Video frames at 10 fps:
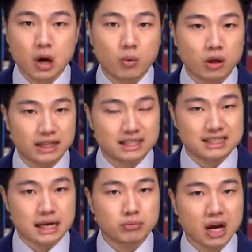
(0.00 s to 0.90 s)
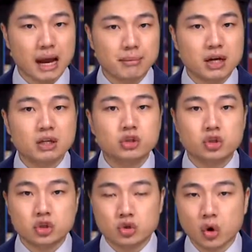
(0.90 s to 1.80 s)
while at the same time
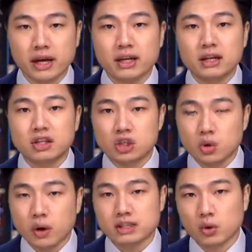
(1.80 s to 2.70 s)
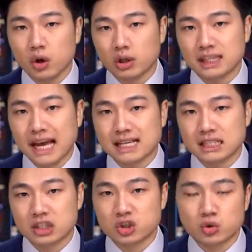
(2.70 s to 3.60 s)
destroy the US oil and gas
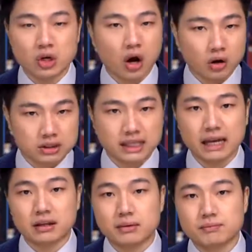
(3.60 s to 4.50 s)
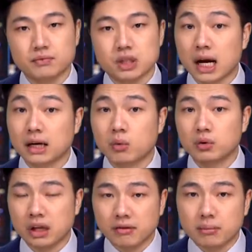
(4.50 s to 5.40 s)
industry altogether. China will
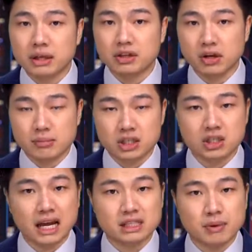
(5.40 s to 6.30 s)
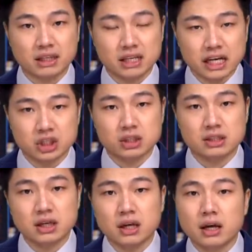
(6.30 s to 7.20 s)
never meet their emission
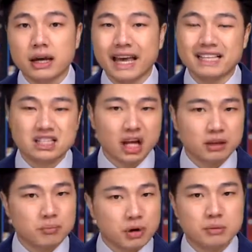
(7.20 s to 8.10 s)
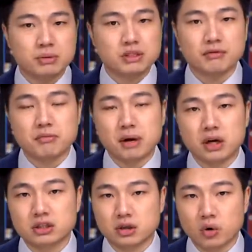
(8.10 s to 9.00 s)
expectations. It's not the purpose of the
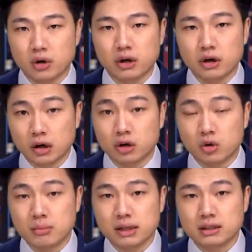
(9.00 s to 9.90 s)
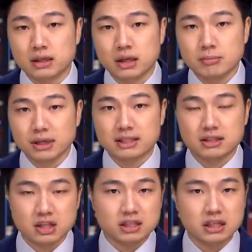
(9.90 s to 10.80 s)
Paris Agreement, because
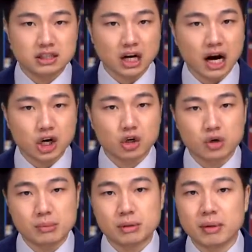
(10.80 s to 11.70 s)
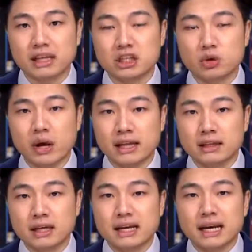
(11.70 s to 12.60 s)
this entire agreement by the UN
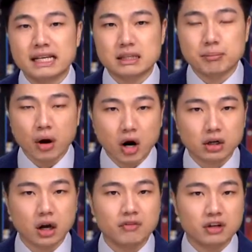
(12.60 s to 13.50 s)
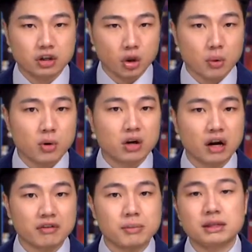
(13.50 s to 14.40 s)
is a part of a global
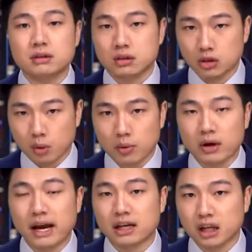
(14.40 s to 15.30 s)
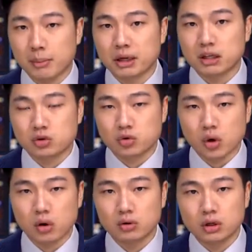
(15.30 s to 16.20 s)
government, global economic
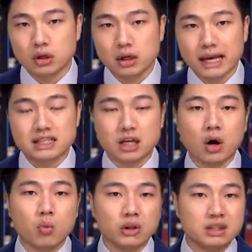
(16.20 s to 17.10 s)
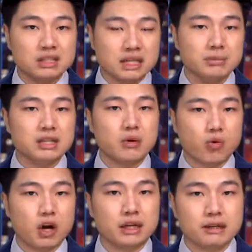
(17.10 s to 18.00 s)
control. It's all what the deep state
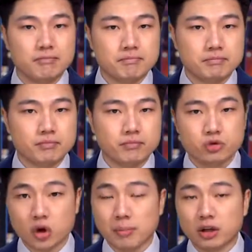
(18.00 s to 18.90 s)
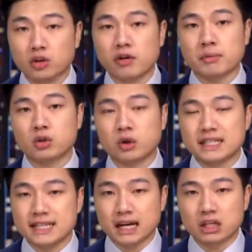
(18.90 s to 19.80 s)
wanted. Trump on November
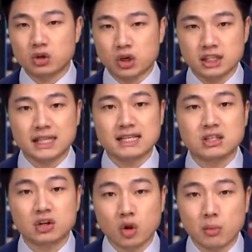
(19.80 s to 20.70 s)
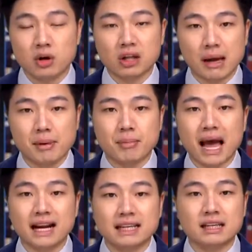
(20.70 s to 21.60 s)
22nd criticized the Global Climate
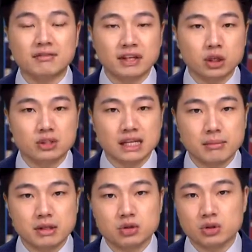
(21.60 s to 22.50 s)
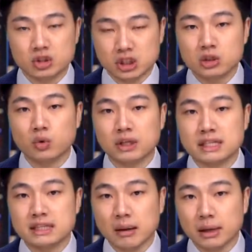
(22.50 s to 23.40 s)
Pact in a video statement to the G20
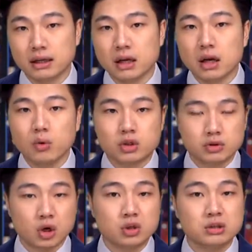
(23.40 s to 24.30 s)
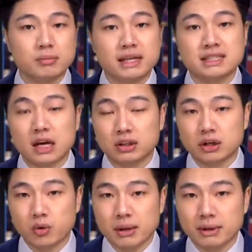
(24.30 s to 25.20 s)
summit, which was hosted by Saudi
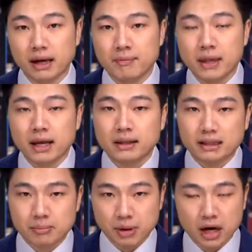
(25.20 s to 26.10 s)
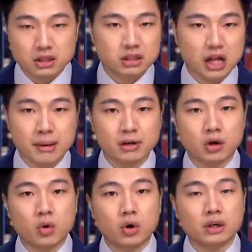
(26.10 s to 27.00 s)
Arabia, that the Paris Climate
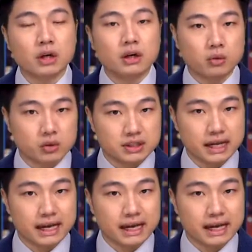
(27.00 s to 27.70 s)
Accord was